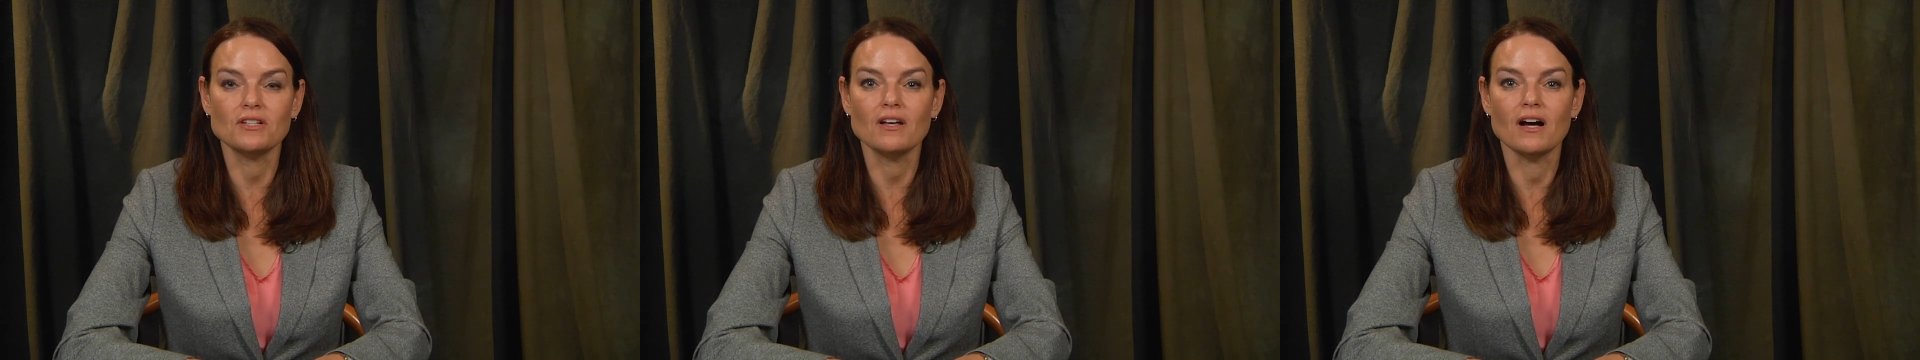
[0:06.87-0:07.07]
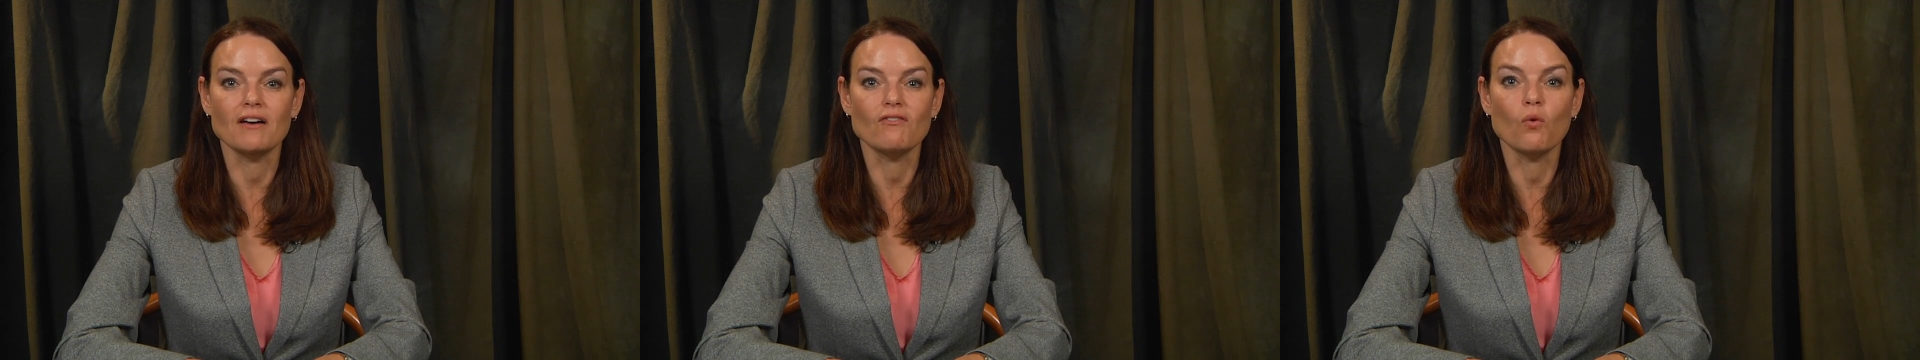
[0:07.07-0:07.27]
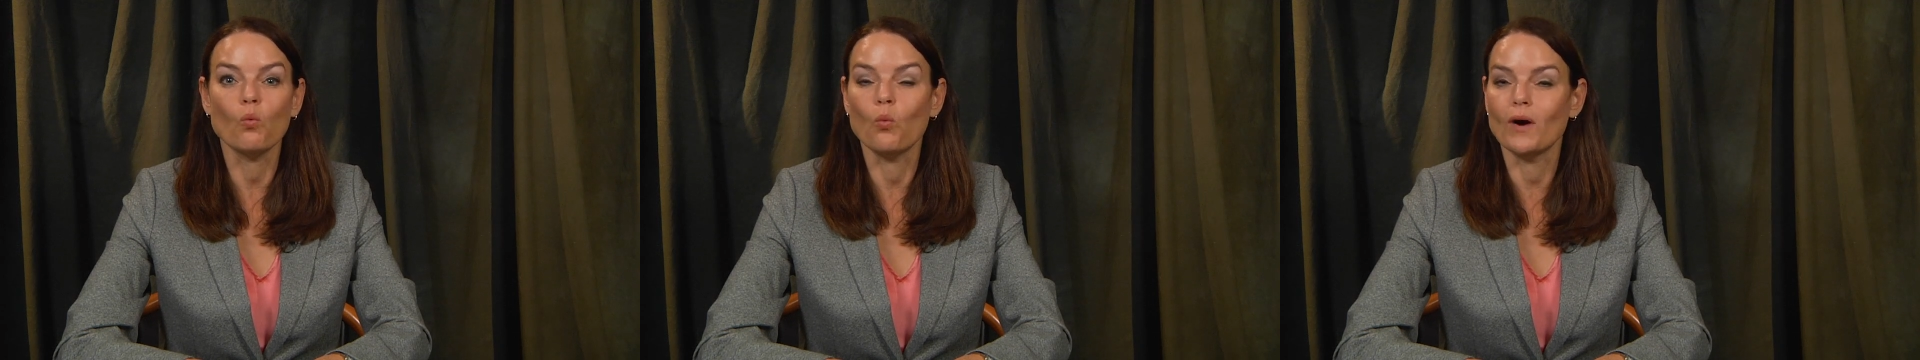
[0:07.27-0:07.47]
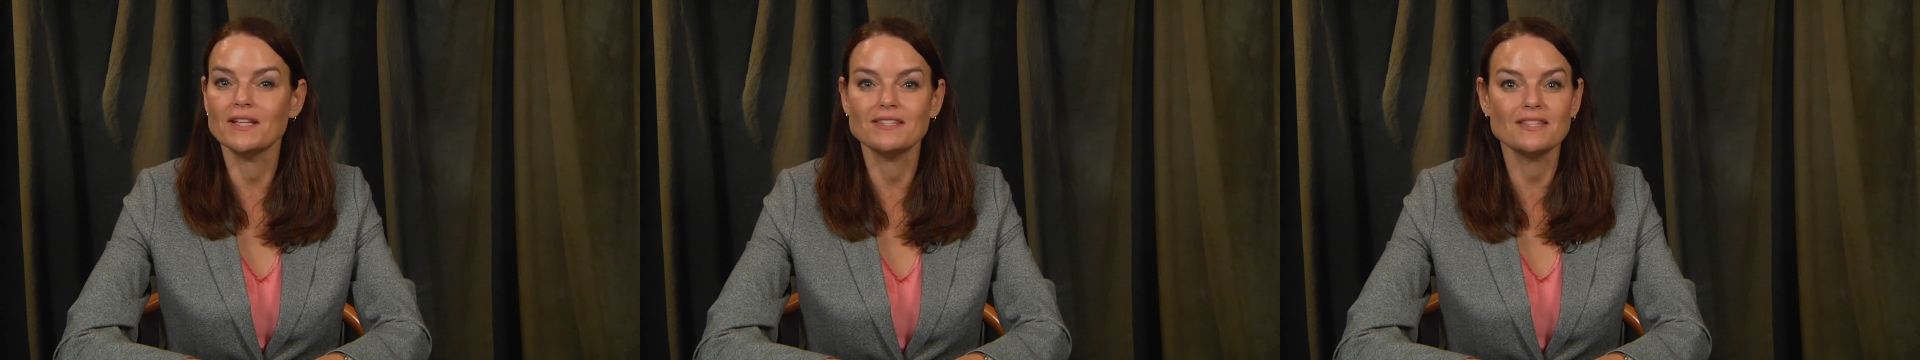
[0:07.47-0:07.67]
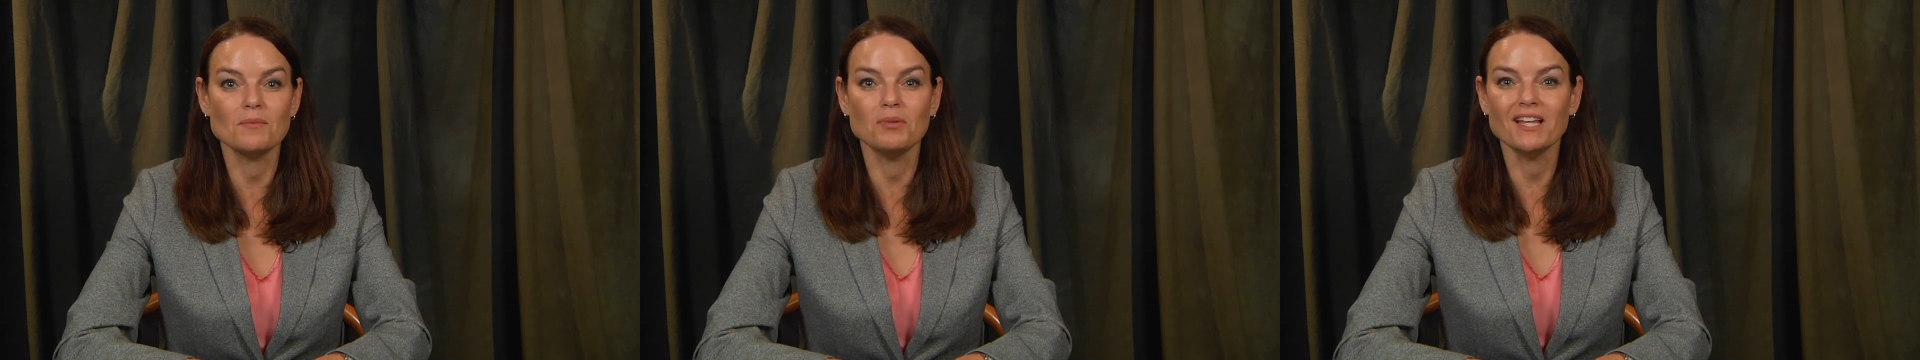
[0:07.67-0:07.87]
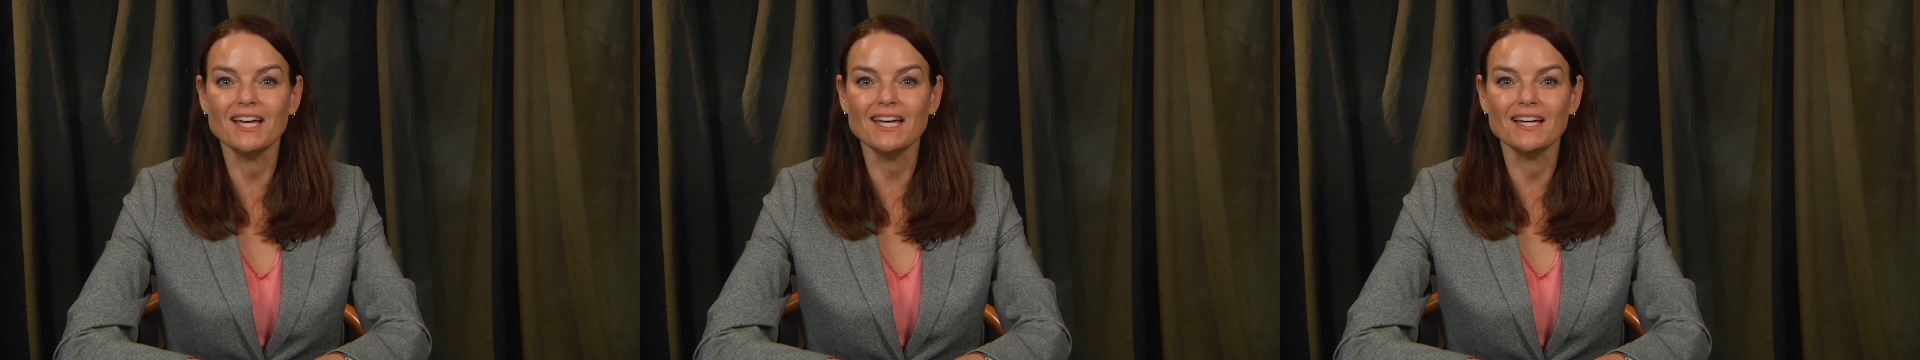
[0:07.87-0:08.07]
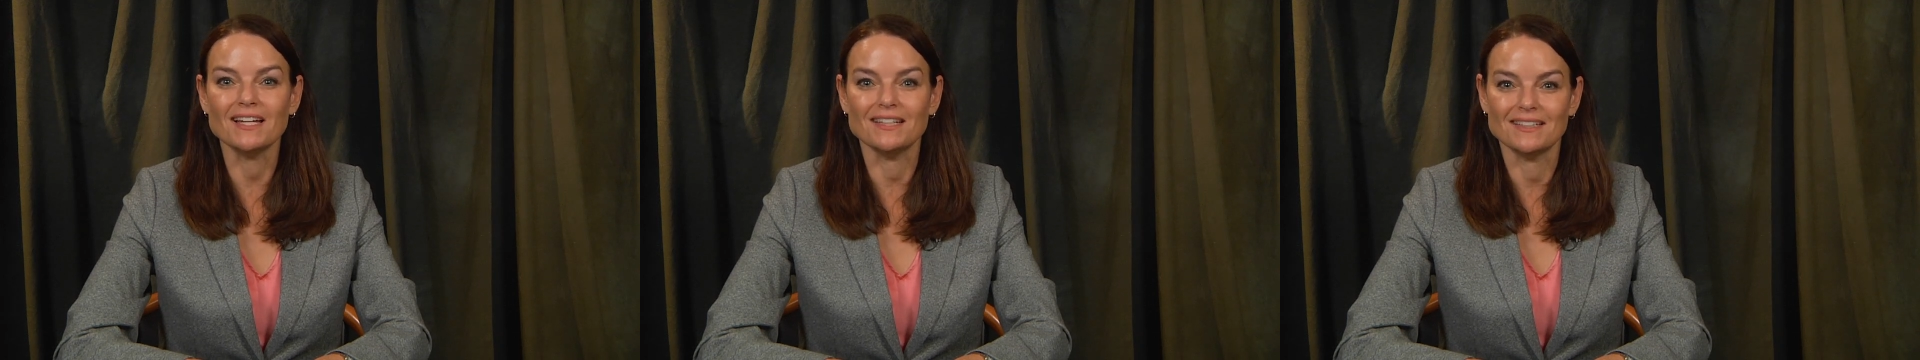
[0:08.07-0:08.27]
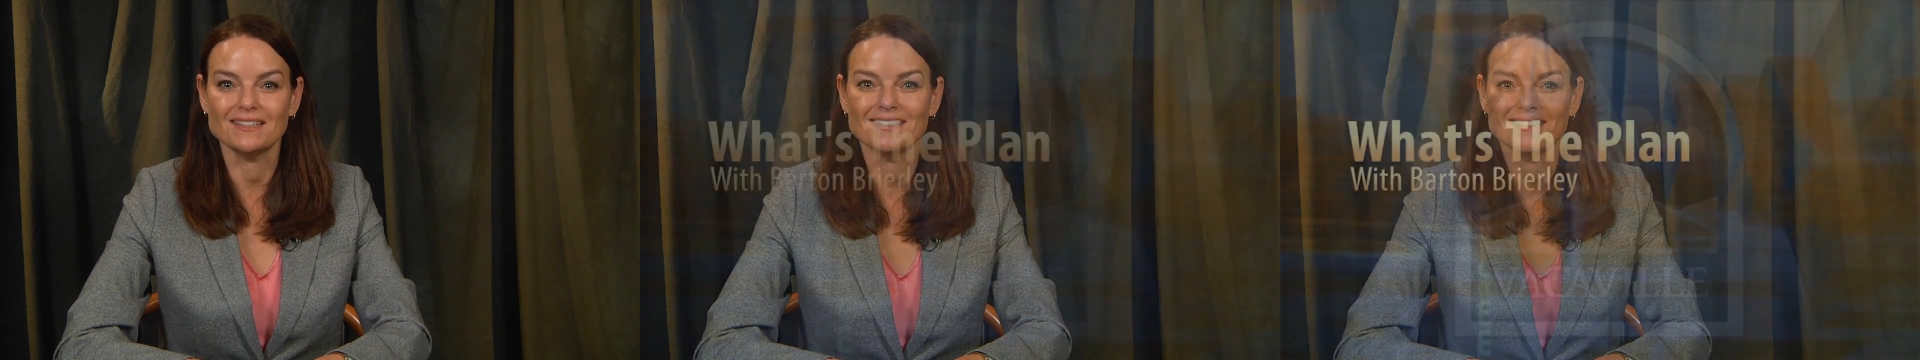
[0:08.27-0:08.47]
of What's the Plan?